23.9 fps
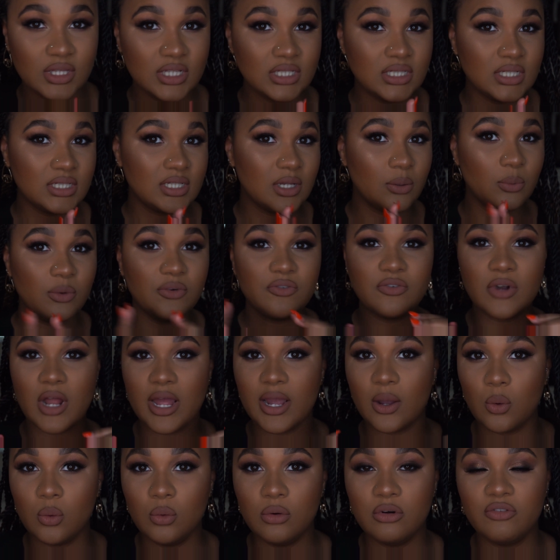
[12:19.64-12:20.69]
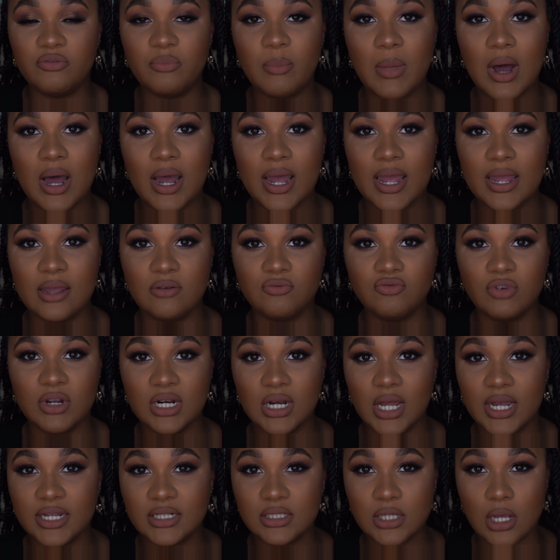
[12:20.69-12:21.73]
this is it with like all of my ring
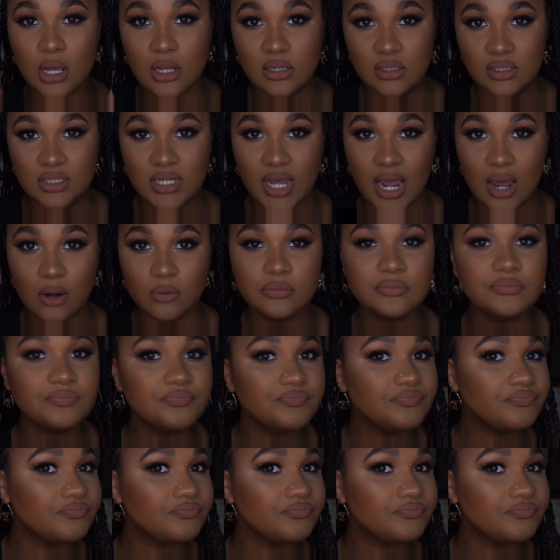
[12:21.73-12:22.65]
light turned down.